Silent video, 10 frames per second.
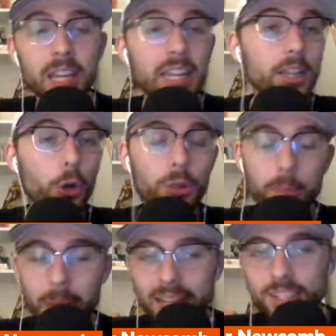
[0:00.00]
He loaded the
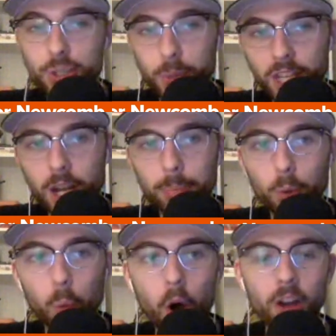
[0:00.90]
bases with a
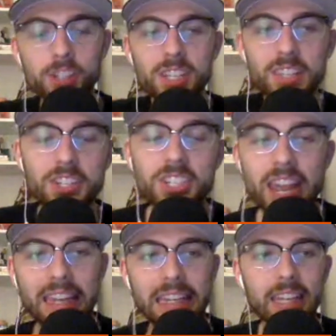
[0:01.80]
couple of walks in the 2nd,